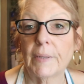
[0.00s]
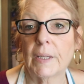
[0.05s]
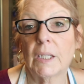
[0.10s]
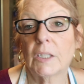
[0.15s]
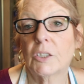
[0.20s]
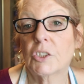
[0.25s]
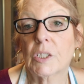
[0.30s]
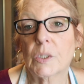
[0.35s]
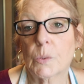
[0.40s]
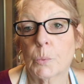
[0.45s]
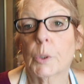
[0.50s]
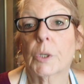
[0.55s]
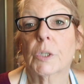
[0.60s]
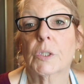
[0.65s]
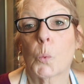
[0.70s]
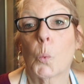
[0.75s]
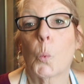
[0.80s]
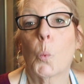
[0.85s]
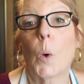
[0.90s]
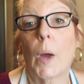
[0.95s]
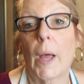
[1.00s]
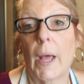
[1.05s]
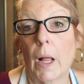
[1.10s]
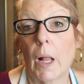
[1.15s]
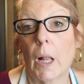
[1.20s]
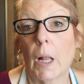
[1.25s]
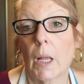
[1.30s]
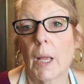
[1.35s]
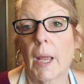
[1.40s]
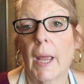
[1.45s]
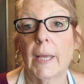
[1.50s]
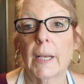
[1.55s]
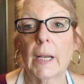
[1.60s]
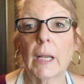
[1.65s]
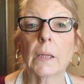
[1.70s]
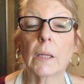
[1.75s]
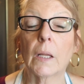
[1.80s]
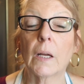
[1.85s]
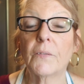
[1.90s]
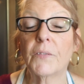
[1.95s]
It just works well. And
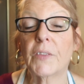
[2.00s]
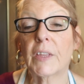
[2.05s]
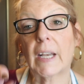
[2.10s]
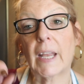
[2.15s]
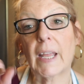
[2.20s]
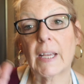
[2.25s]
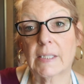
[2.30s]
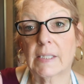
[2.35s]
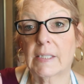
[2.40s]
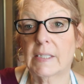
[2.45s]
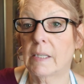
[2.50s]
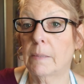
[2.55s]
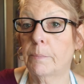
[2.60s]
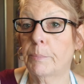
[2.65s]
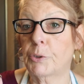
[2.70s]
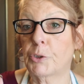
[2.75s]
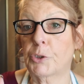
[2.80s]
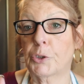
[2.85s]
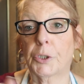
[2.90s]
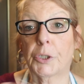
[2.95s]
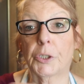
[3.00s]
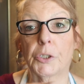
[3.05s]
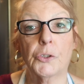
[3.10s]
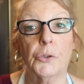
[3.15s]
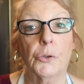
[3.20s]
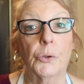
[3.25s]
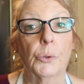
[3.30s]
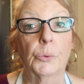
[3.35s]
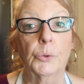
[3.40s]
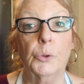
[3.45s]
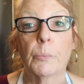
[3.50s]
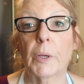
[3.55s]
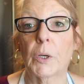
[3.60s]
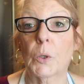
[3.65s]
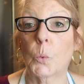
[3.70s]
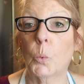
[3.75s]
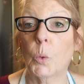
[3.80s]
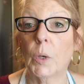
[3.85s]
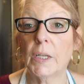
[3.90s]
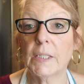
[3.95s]
I love that it has a temperature control. No
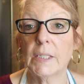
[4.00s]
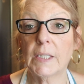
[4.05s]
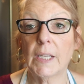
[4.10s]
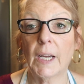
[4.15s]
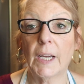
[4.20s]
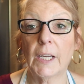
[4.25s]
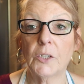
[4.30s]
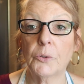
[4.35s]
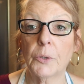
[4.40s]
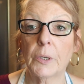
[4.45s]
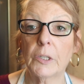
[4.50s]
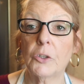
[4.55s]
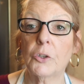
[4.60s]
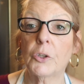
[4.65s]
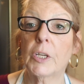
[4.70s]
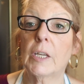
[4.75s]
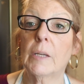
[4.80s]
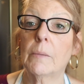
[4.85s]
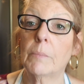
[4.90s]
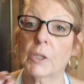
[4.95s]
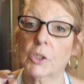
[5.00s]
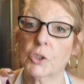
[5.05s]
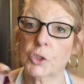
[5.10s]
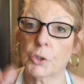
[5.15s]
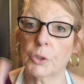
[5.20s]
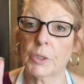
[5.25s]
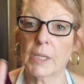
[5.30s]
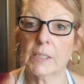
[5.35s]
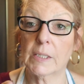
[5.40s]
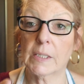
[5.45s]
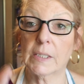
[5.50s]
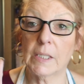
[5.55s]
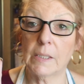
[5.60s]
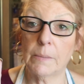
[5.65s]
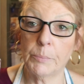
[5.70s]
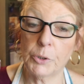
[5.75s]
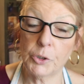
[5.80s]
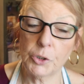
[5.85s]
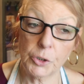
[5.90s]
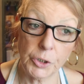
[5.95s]
matter what dehydrator you get, make sure it has a
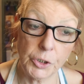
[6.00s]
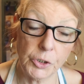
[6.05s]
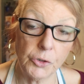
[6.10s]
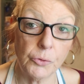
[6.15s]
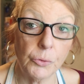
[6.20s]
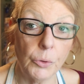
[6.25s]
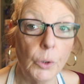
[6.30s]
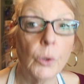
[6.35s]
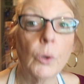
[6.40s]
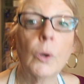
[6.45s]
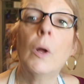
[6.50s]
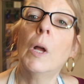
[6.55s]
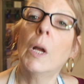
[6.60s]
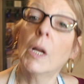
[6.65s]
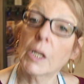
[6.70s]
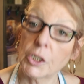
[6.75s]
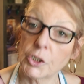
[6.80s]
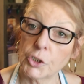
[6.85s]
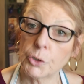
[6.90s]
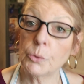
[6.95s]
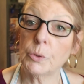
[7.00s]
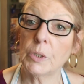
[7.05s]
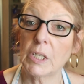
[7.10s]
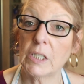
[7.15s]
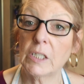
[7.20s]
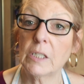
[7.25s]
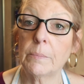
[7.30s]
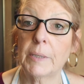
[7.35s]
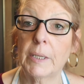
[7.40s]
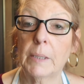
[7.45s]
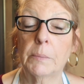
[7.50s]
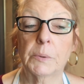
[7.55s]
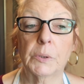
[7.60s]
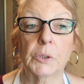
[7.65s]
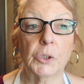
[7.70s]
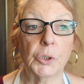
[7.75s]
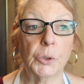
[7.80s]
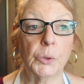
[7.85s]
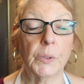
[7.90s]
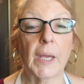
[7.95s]
temperature control, because you need to be able to
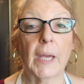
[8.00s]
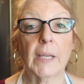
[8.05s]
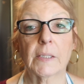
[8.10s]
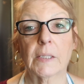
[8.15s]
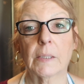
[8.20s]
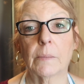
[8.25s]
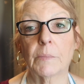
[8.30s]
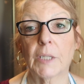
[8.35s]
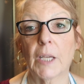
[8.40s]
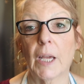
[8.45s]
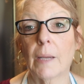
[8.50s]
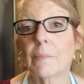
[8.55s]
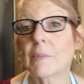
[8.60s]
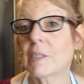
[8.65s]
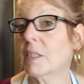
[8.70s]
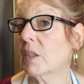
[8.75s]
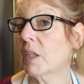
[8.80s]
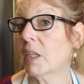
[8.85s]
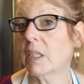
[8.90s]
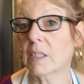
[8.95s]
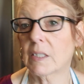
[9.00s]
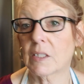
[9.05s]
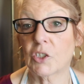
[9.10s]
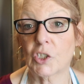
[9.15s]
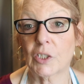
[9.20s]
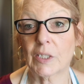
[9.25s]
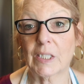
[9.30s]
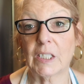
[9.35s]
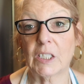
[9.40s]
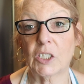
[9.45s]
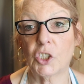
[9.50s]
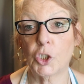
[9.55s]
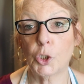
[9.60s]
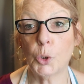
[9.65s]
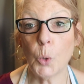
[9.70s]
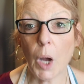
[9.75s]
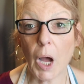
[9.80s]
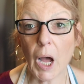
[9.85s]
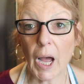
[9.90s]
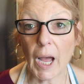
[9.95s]
do that. Sometimes things just get
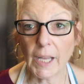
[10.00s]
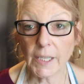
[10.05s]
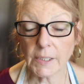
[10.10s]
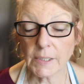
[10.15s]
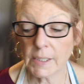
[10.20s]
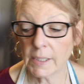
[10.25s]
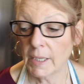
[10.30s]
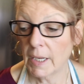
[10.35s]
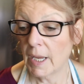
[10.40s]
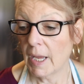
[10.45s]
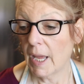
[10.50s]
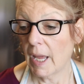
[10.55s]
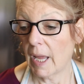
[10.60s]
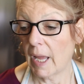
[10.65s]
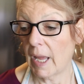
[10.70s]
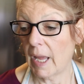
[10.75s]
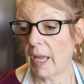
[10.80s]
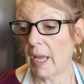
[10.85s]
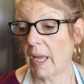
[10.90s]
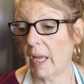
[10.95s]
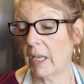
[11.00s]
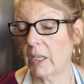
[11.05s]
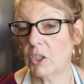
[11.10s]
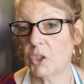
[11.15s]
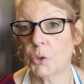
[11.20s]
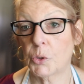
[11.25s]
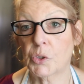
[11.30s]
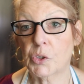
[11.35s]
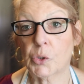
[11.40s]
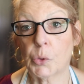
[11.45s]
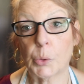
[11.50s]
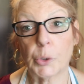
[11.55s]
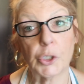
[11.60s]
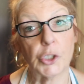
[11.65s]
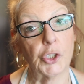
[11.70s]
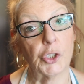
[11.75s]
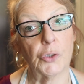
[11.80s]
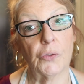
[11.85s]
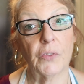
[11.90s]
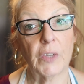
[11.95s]
too hot and you
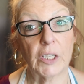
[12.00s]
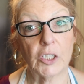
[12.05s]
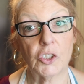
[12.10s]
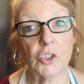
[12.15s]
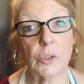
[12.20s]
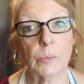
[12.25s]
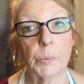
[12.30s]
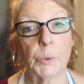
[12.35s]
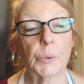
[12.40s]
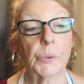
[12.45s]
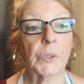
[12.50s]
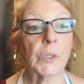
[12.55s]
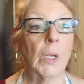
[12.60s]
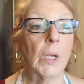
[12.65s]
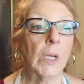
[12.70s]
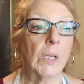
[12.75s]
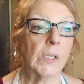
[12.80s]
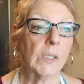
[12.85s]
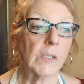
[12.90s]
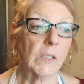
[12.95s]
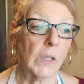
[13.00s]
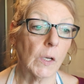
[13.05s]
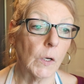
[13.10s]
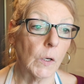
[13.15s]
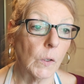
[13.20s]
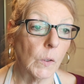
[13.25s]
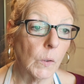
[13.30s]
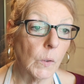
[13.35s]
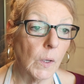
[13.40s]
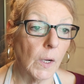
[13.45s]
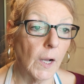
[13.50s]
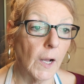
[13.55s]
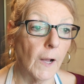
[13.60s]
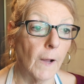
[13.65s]
scorch your vegetables. So,